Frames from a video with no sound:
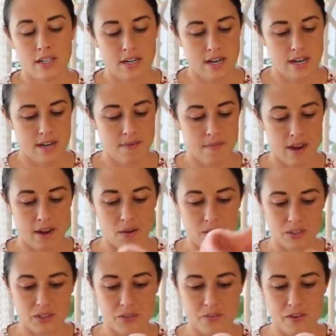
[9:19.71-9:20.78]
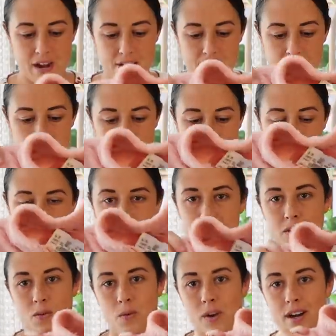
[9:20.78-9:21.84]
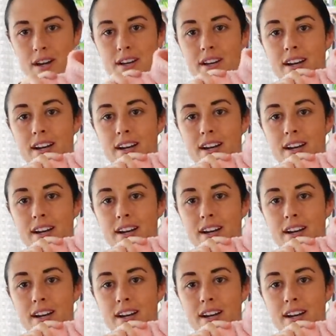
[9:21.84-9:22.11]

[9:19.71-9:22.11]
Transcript: I also found this little one,